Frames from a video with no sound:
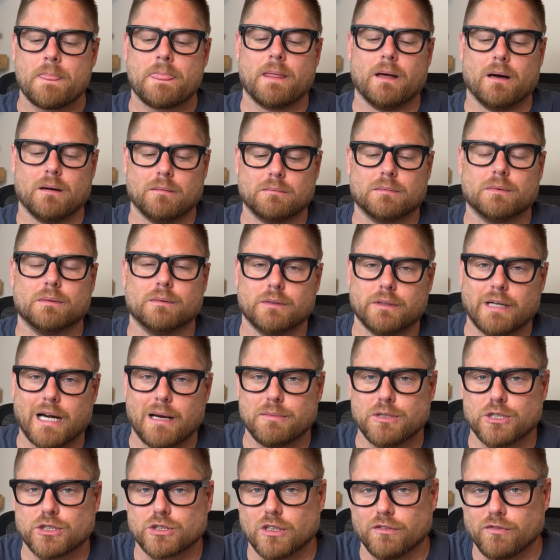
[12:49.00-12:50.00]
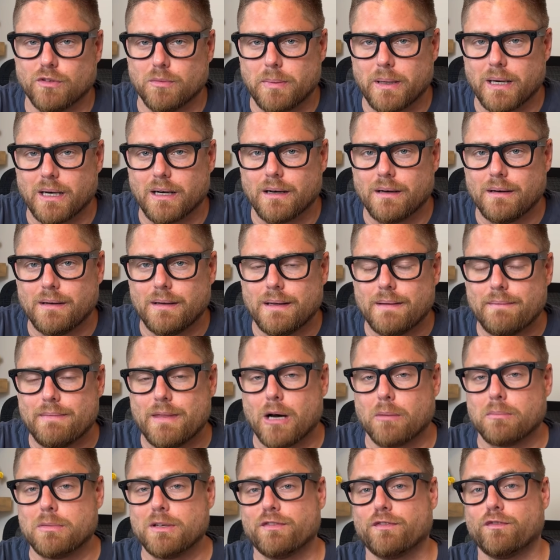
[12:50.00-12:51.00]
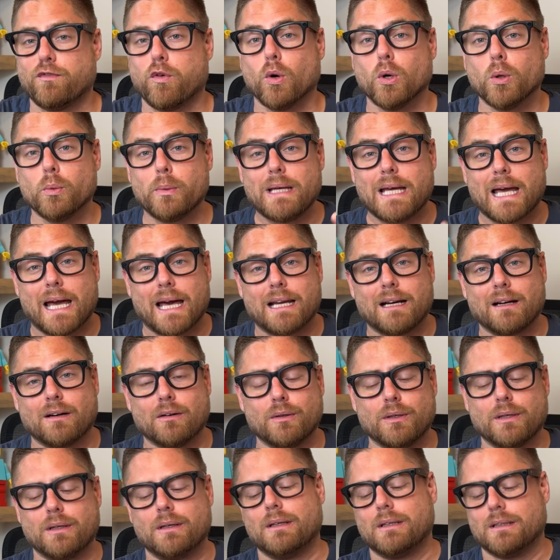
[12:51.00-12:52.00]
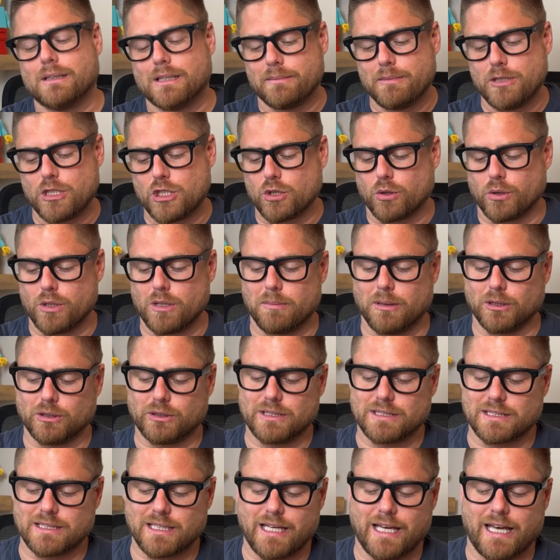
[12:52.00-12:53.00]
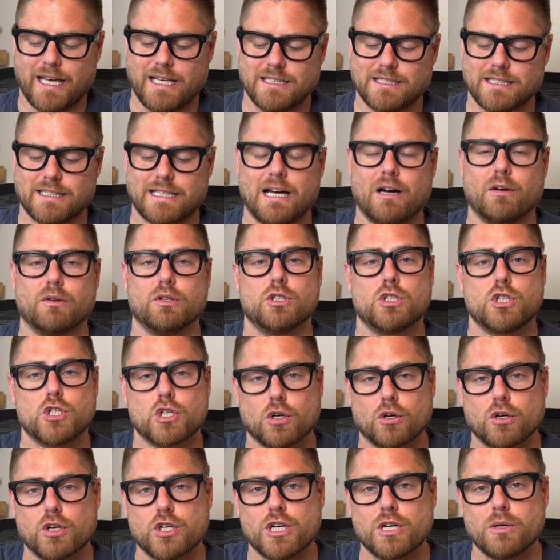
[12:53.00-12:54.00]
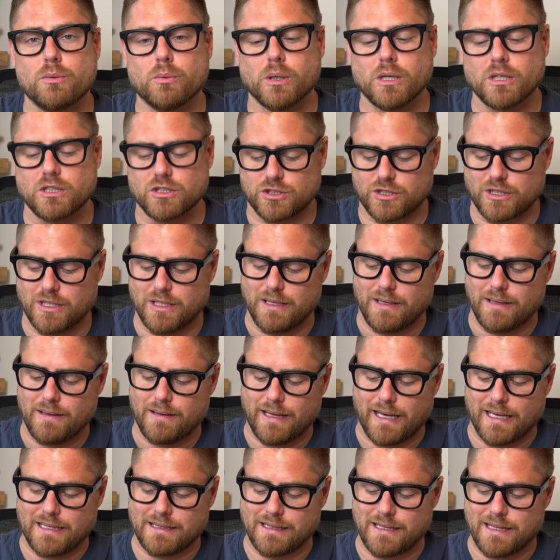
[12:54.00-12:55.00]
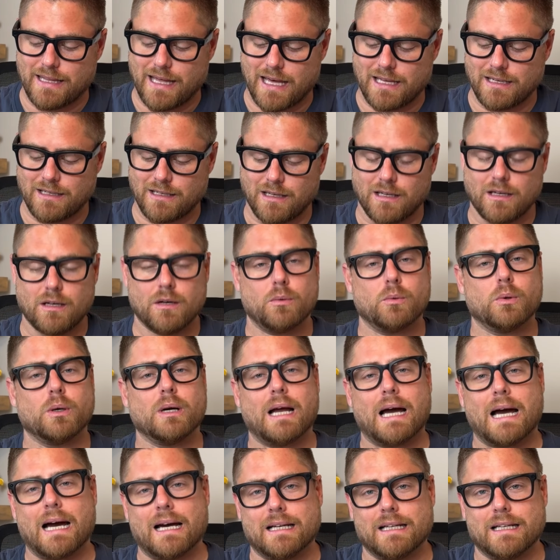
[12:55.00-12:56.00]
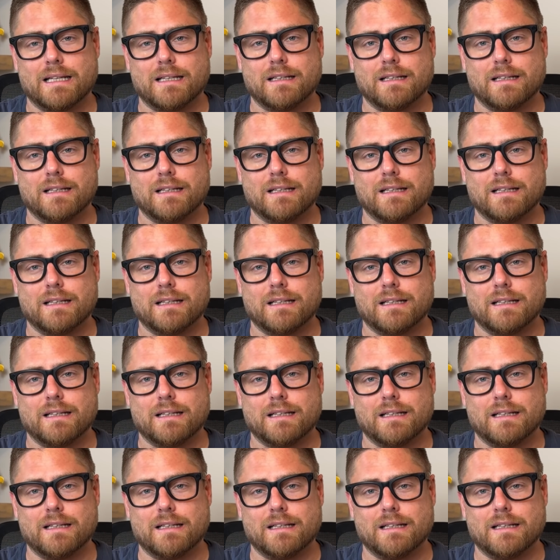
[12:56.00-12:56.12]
Grab yourself a pair. Now, before we head out, let me show you about this case and how the charging works, and then we're out of